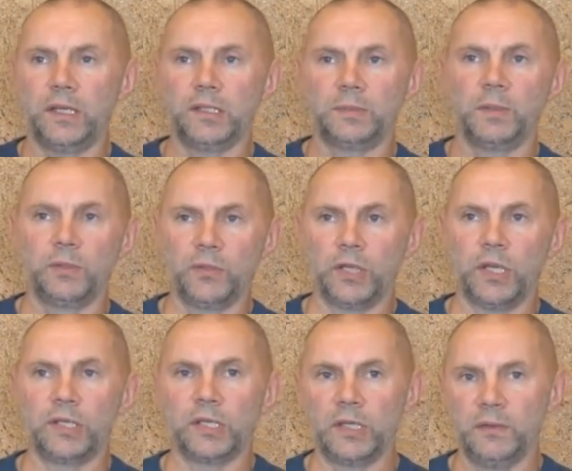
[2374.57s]
It
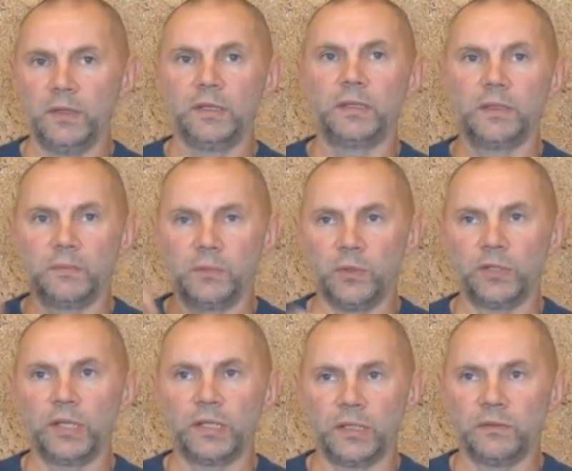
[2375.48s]
doesn't matter
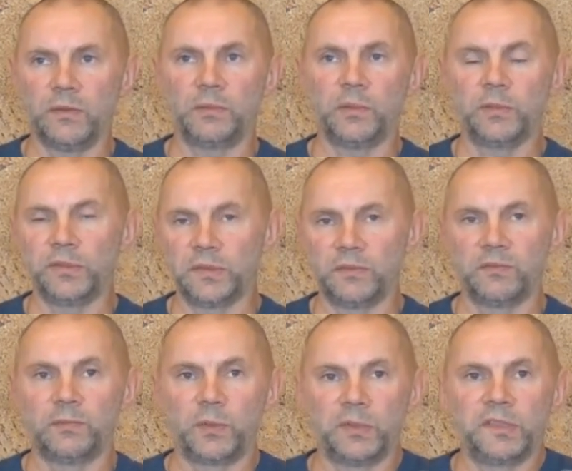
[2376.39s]
what you're overwhelmed
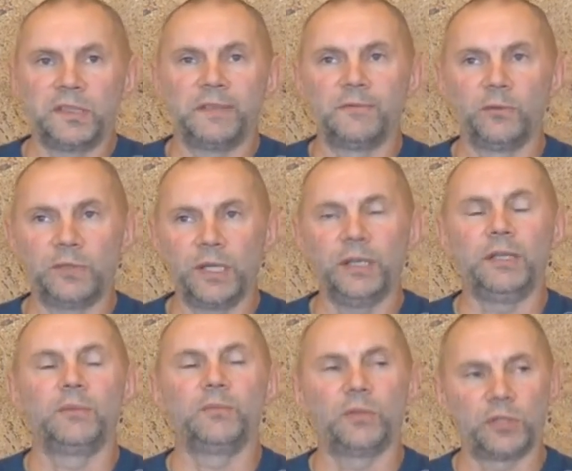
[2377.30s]
with.
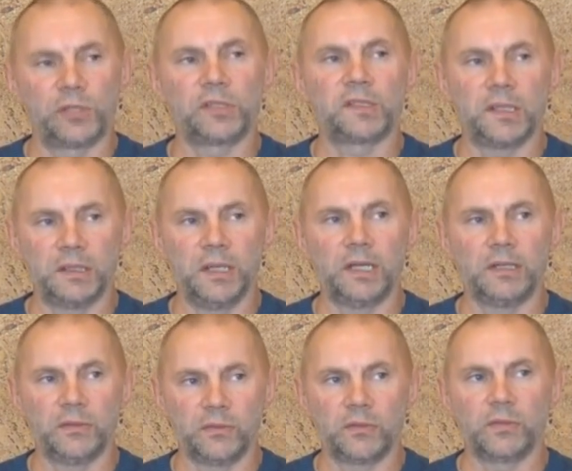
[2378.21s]
Once you get the answer,
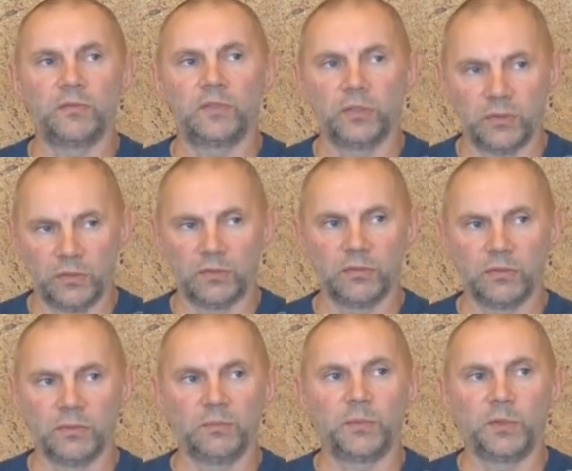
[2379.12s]
you can't ask a
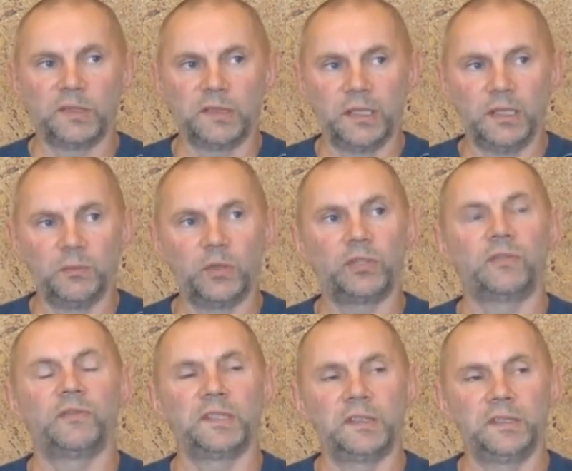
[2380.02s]
question.
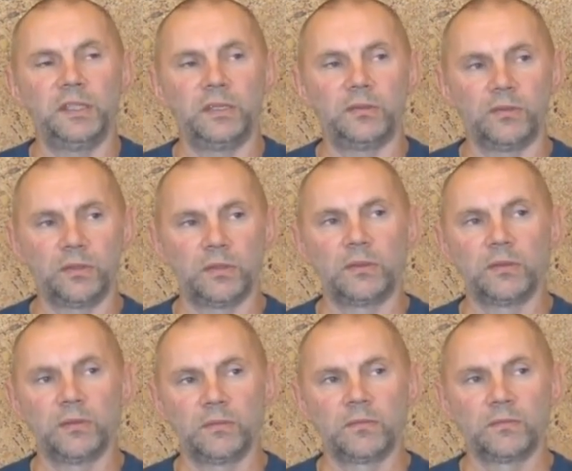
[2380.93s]
This question
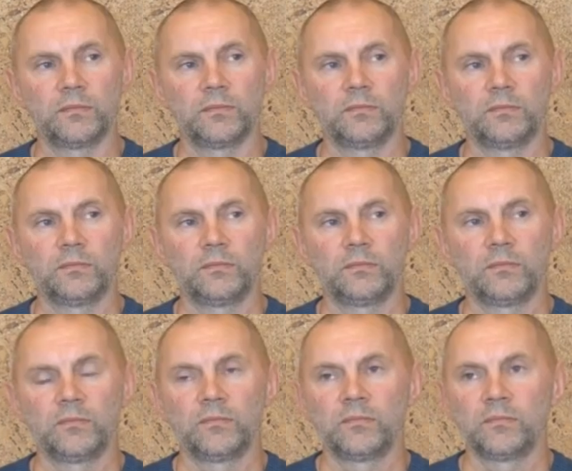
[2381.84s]
can't appear.
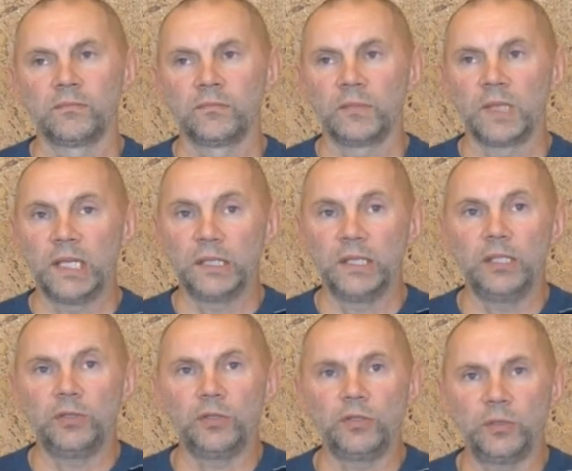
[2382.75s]
It's
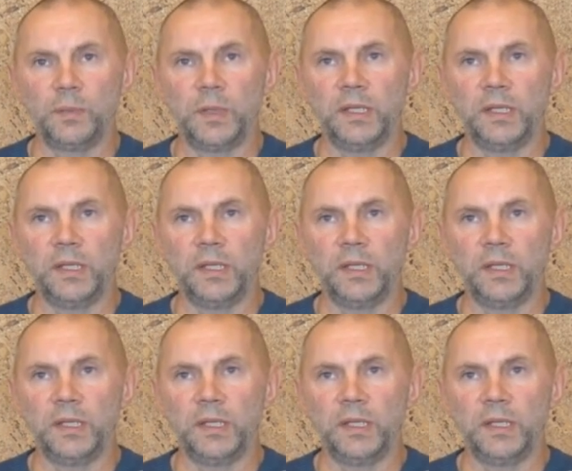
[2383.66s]
understood.